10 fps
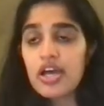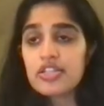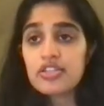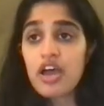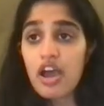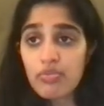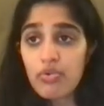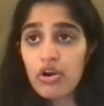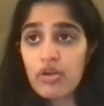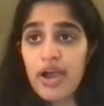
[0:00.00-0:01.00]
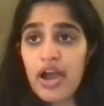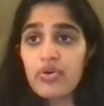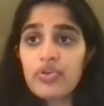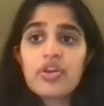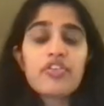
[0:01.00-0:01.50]
to talk more
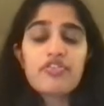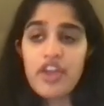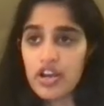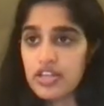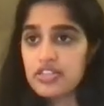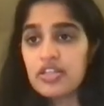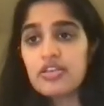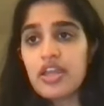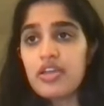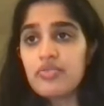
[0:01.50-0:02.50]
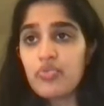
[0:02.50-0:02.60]
about fairness and